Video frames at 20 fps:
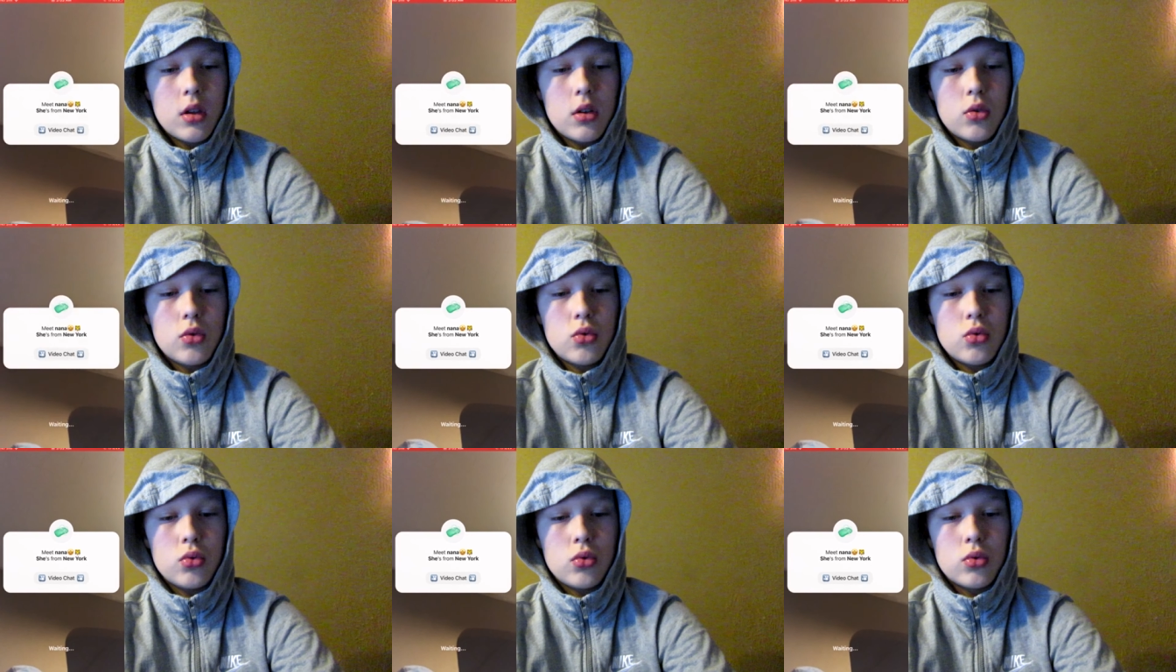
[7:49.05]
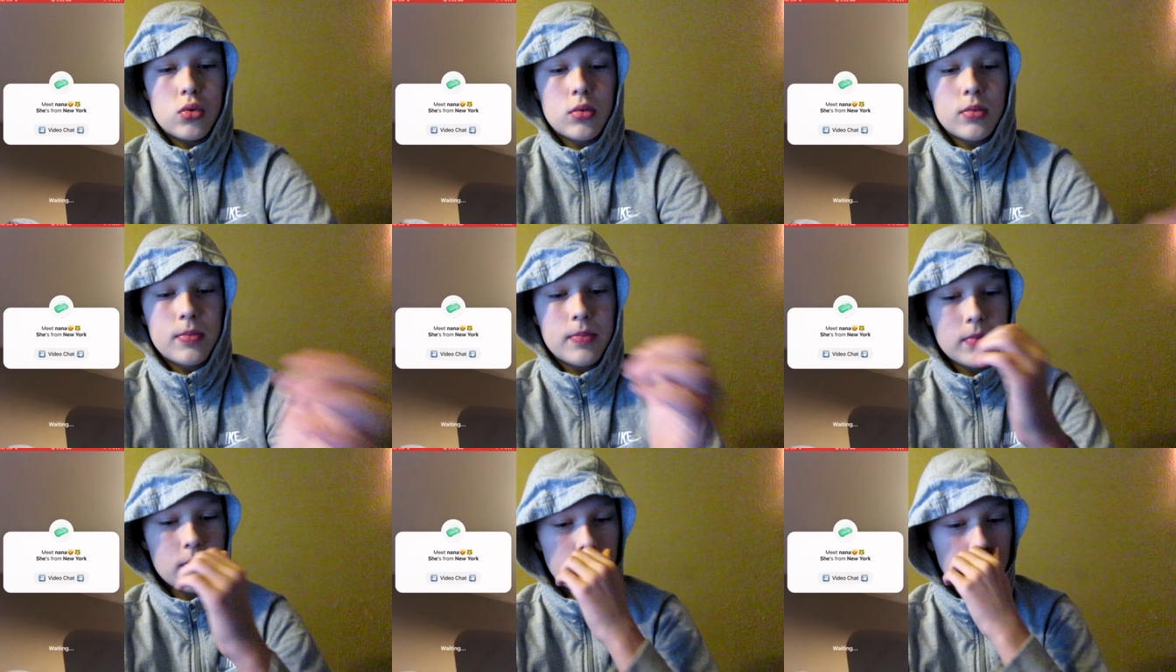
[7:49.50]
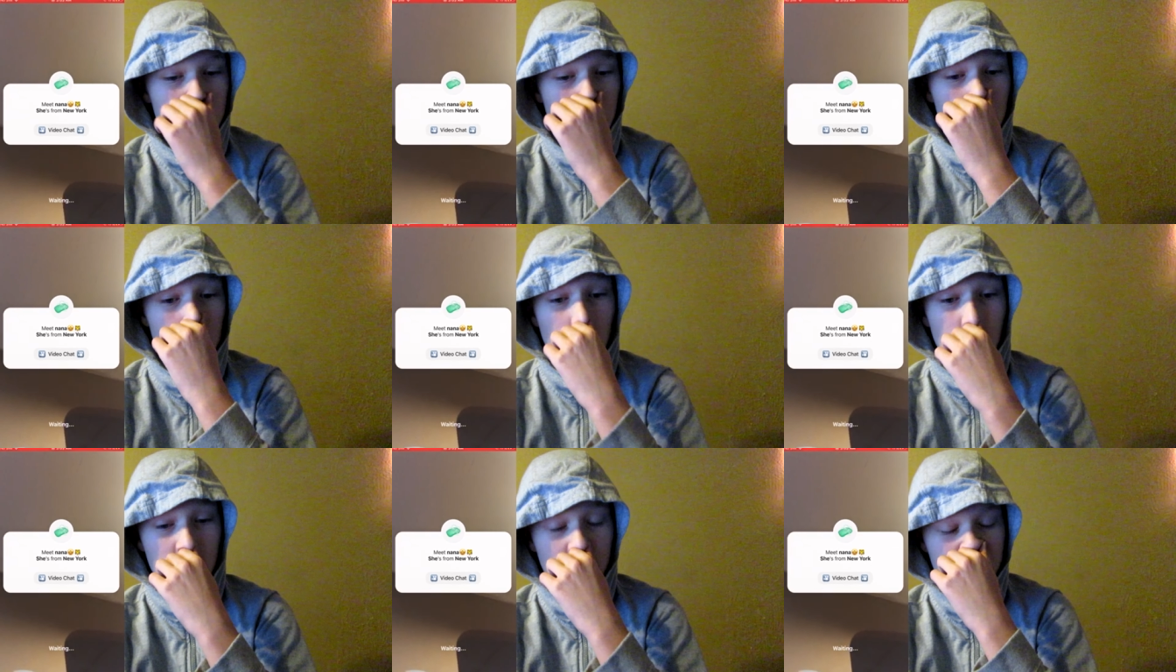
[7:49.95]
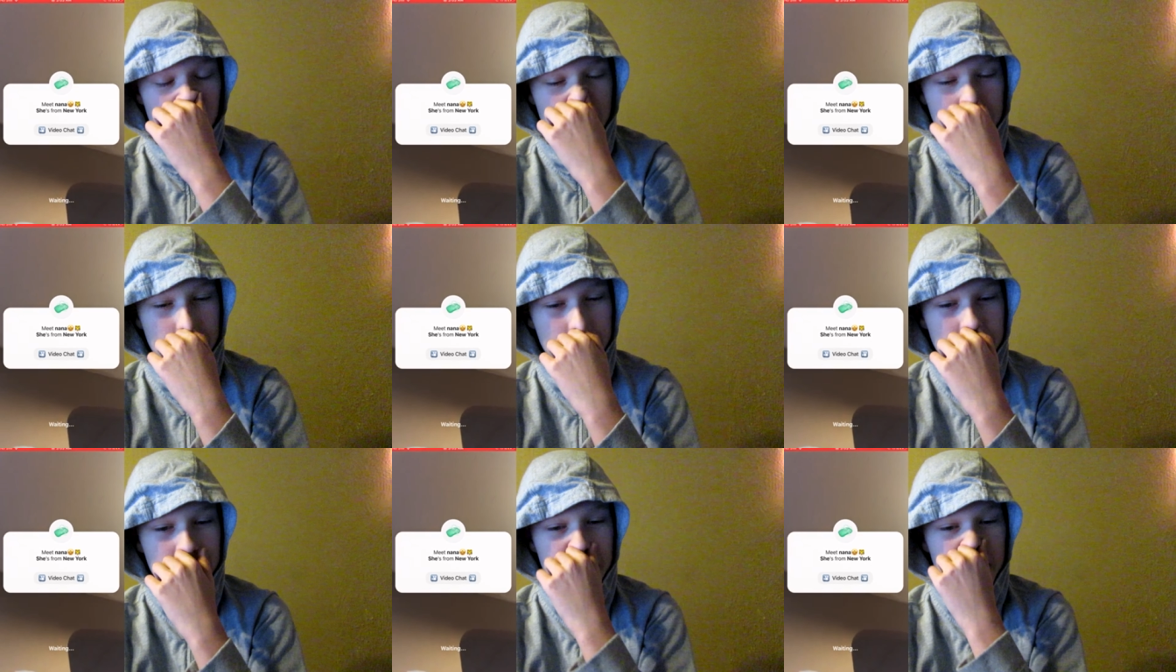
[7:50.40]
Ooh, New York.
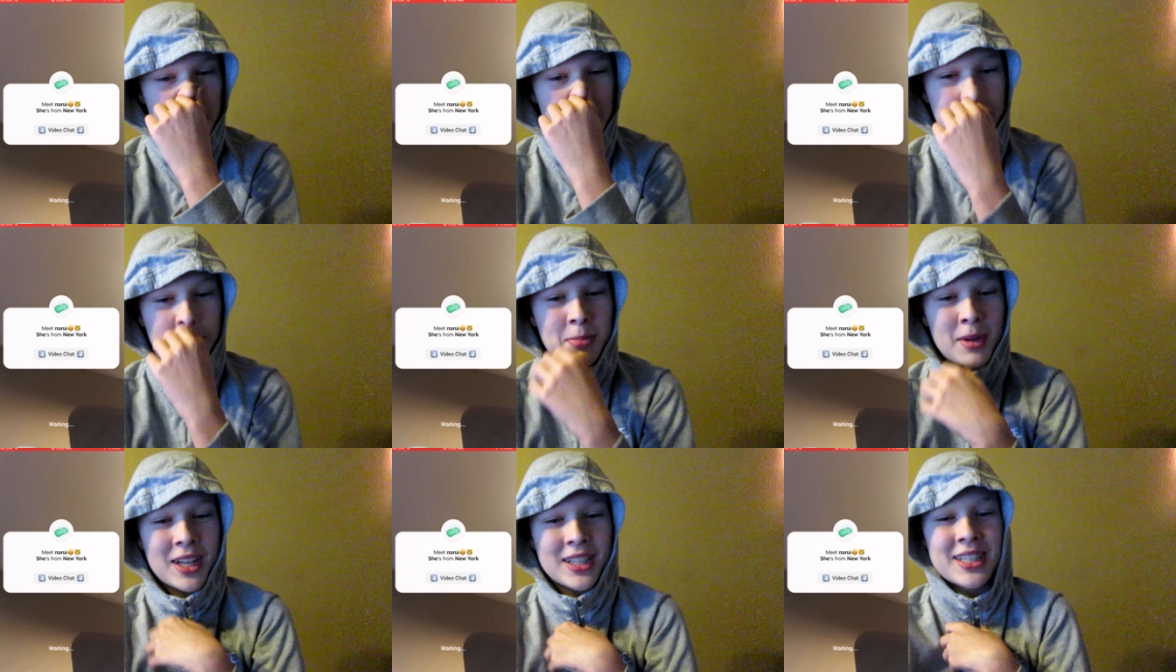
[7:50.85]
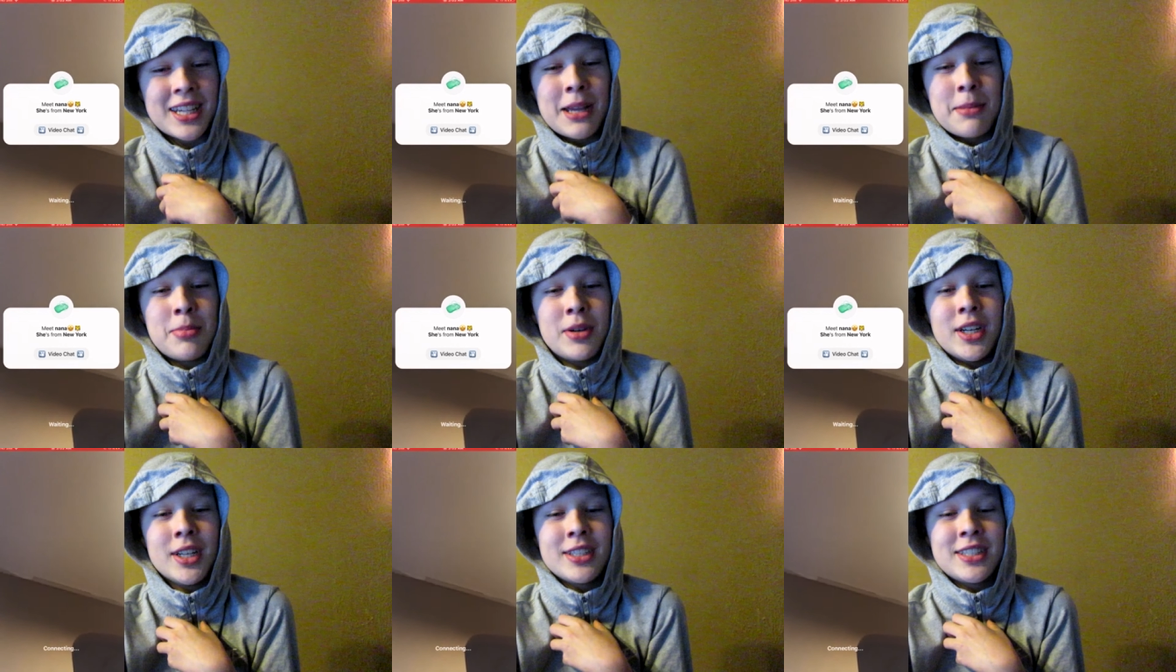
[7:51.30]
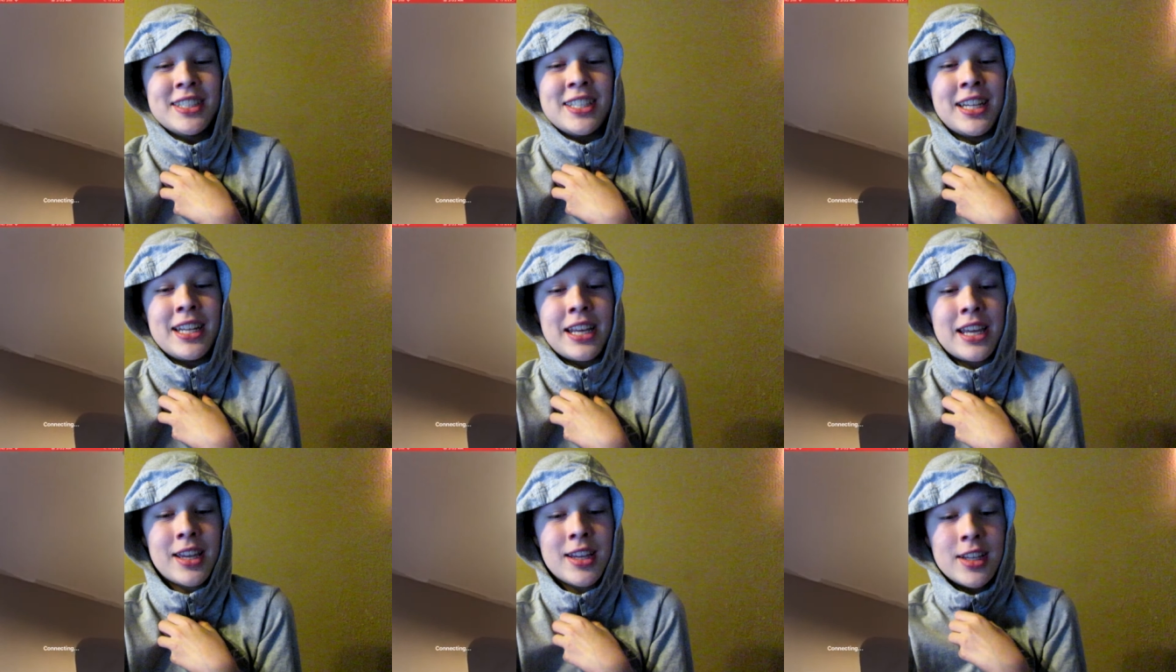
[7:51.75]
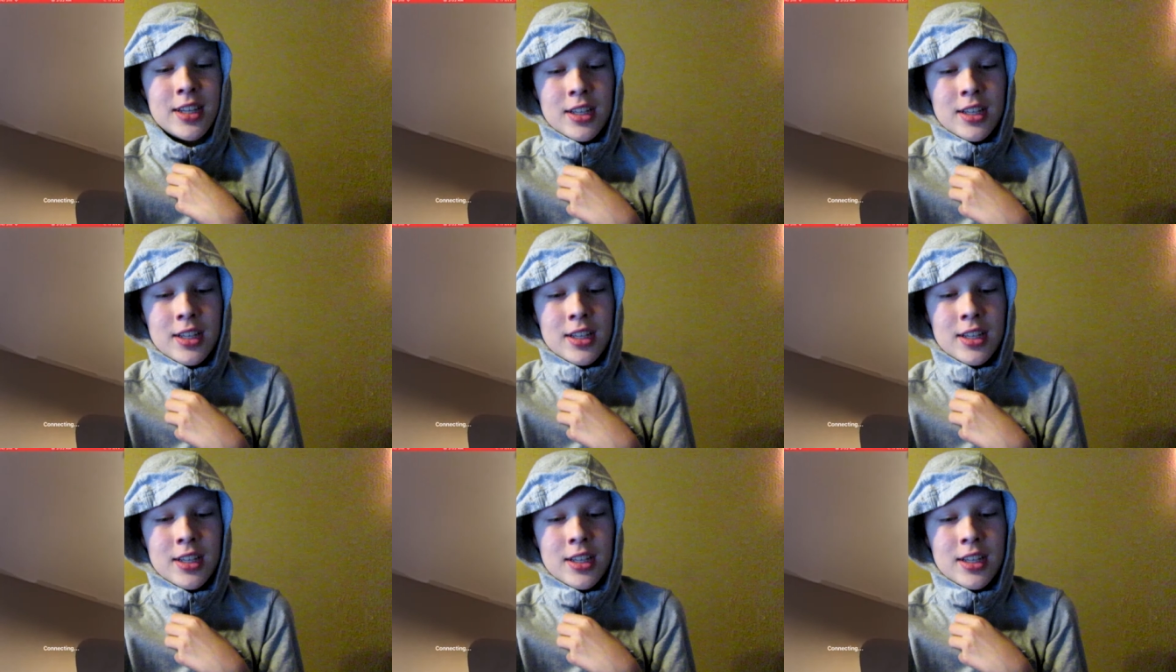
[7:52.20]
It's my type of city.